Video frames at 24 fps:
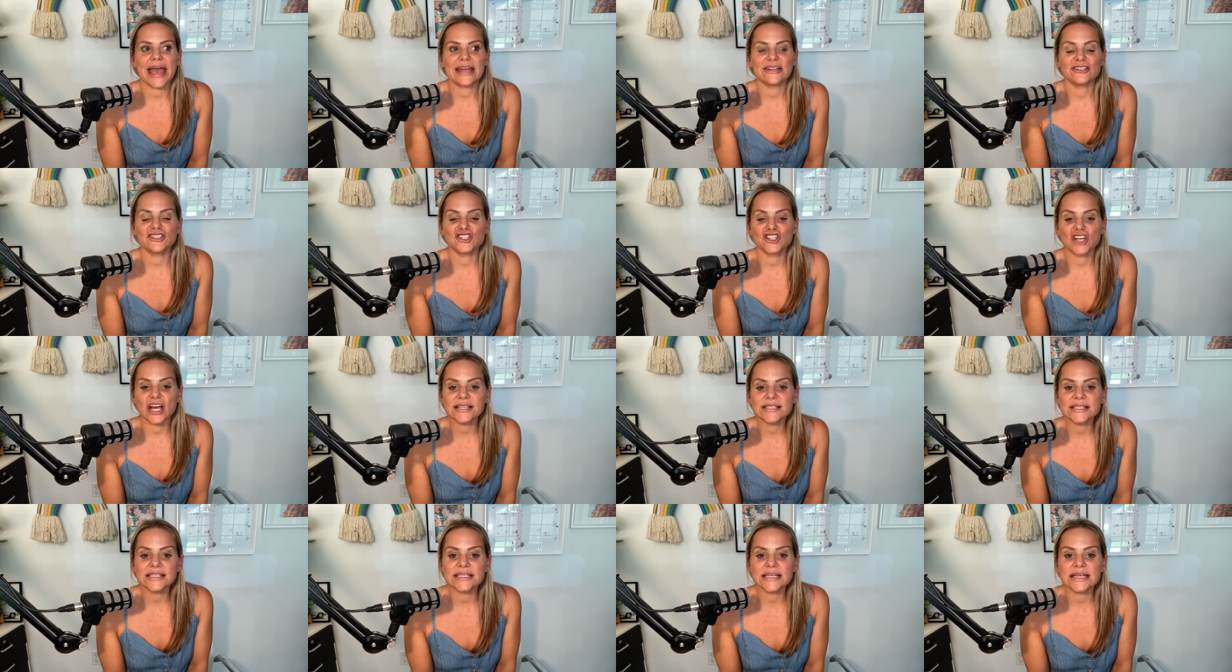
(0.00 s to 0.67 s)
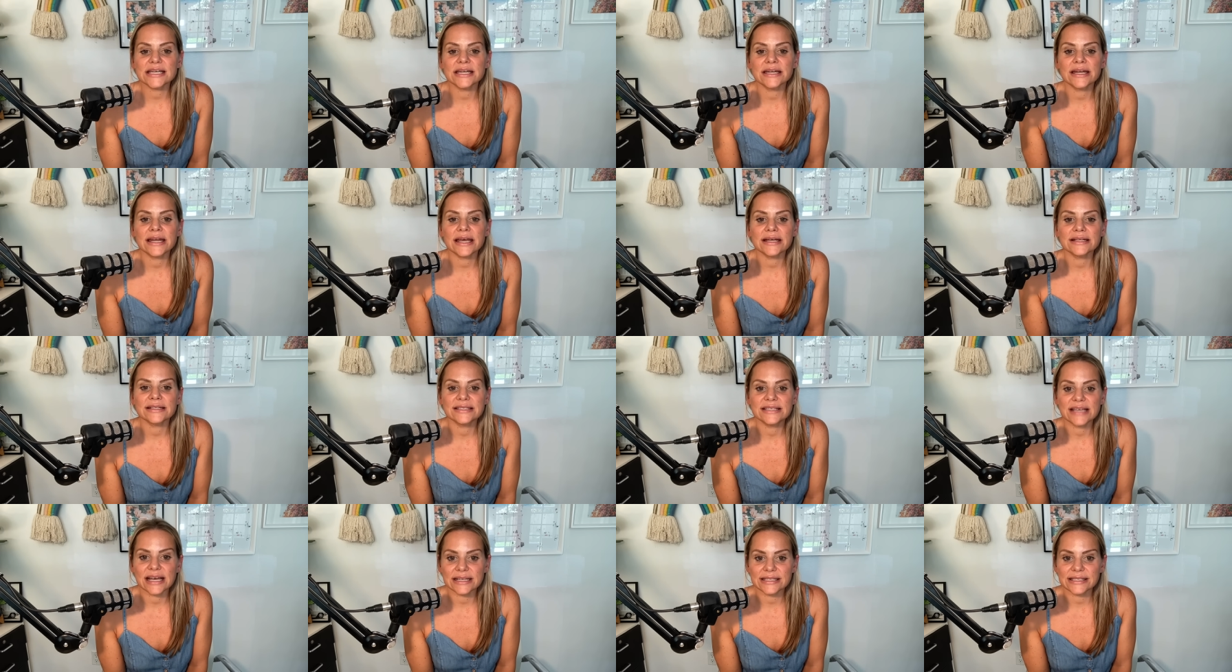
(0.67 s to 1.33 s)
and Justin
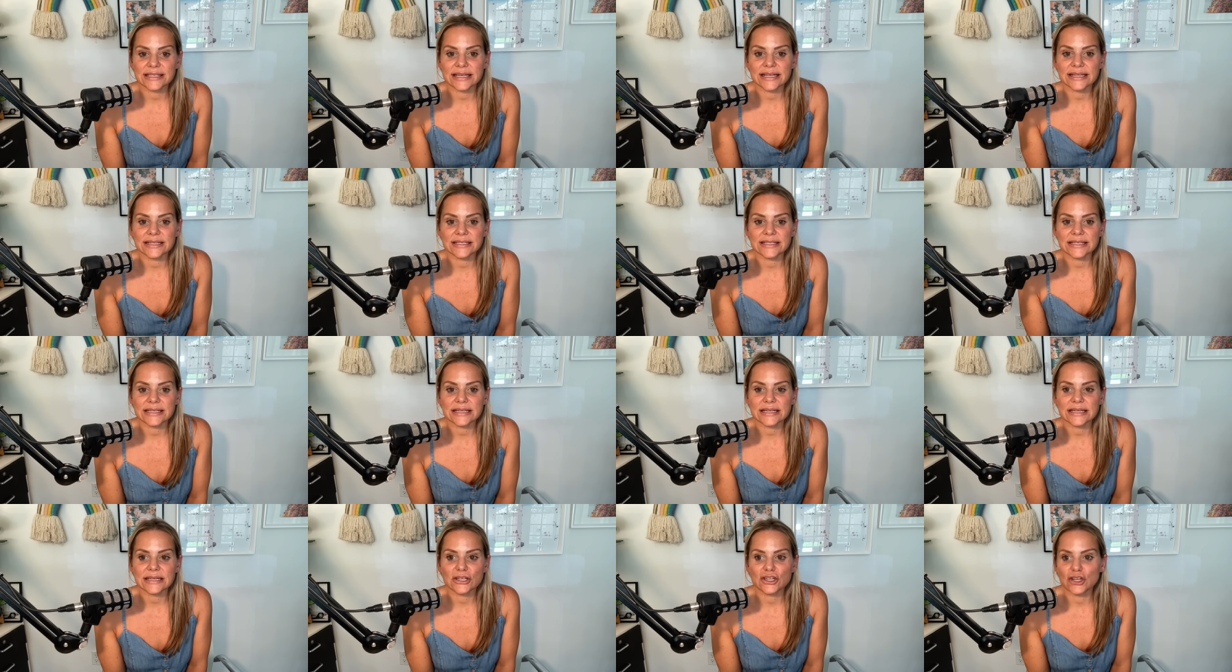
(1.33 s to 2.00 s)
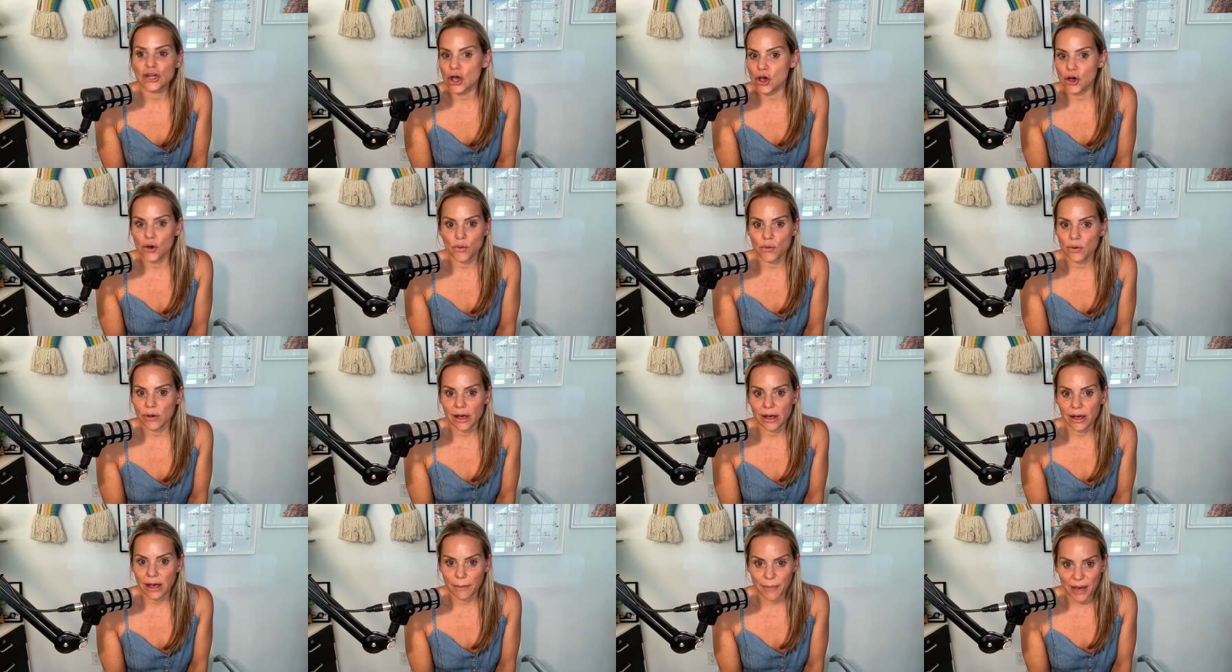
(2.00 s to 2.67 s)
doesn't
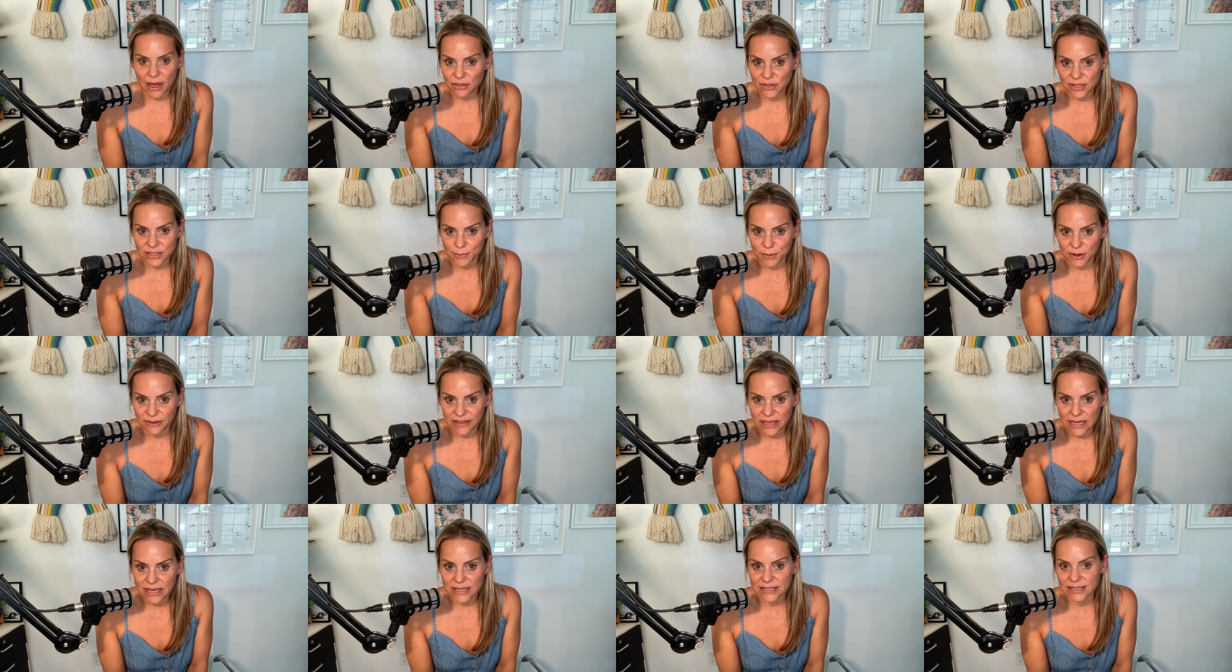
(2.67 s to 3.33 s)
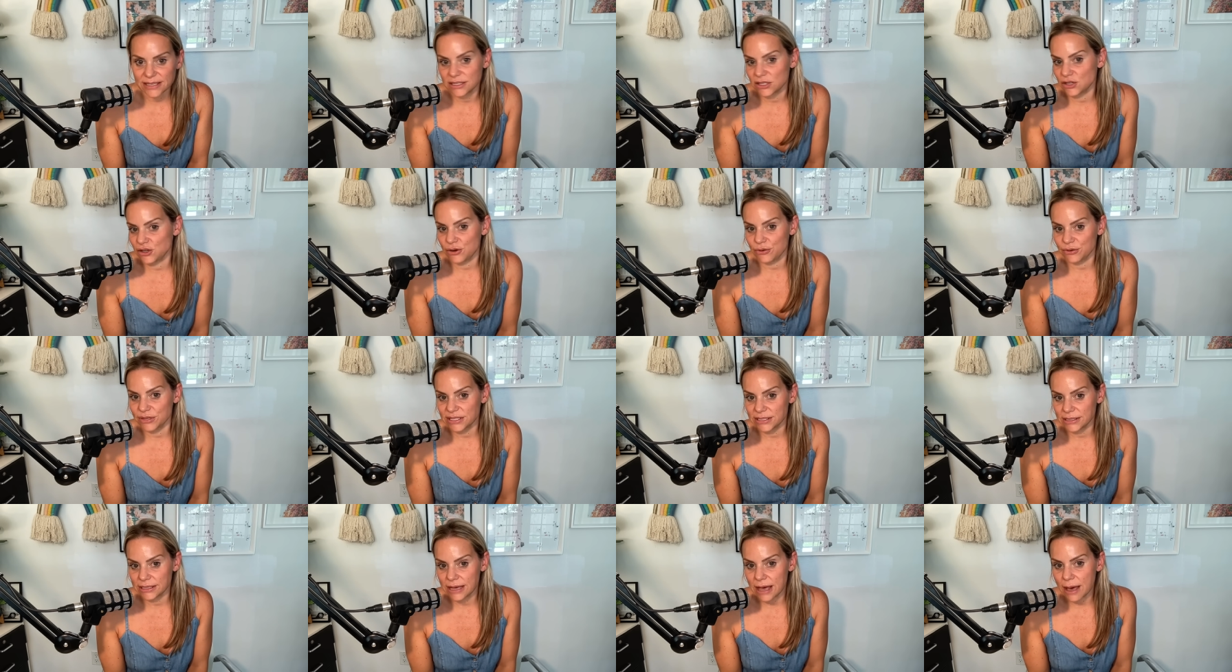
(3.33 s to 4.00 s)
know about this movie. He doesn't know
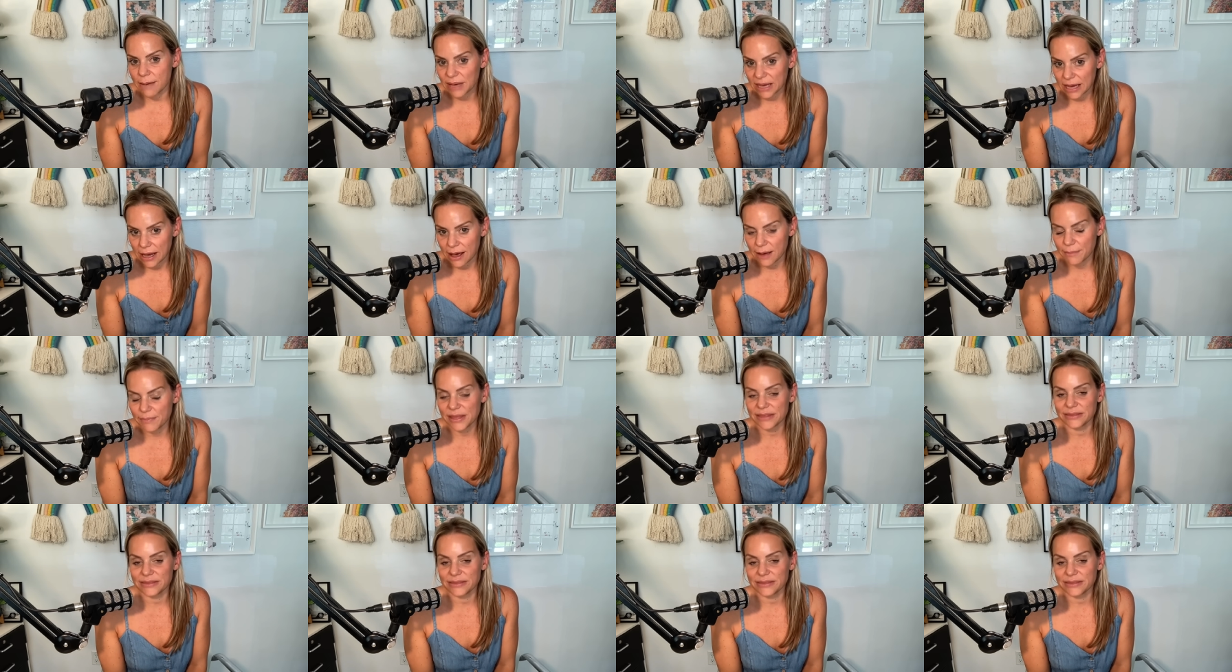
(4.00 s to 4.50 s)
it's coming up.